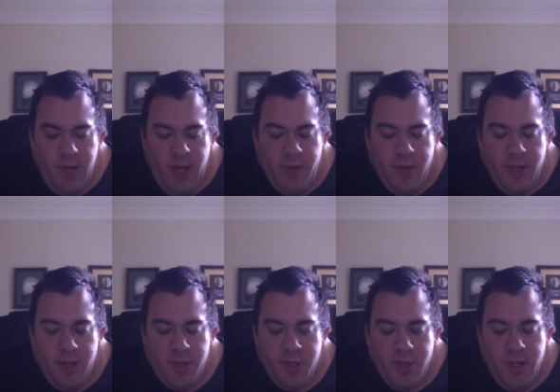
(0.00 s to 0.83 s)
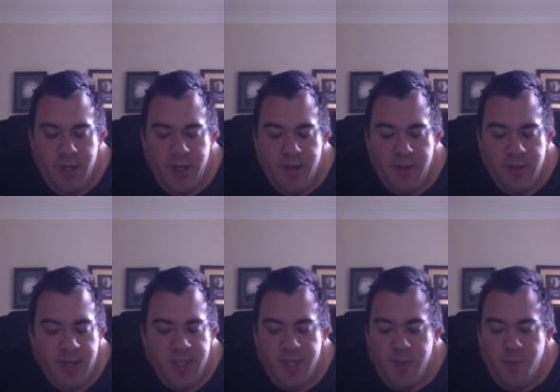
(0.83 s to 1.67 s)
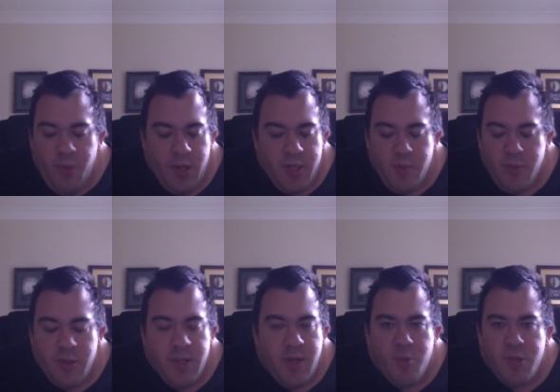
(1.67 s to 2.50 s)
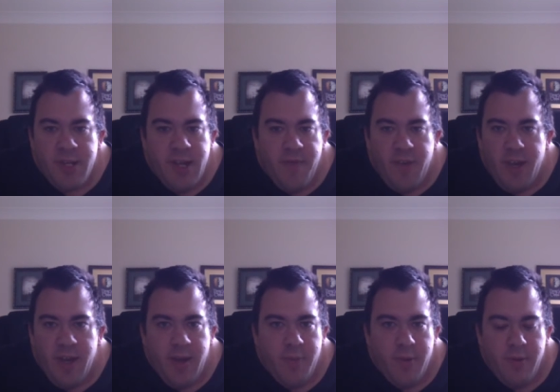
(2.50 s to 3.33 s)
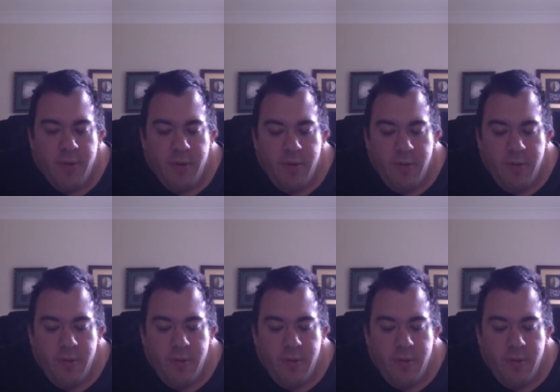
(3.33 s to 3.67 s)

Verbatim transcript: Abigail shook her head. That's impossible. That would never happen.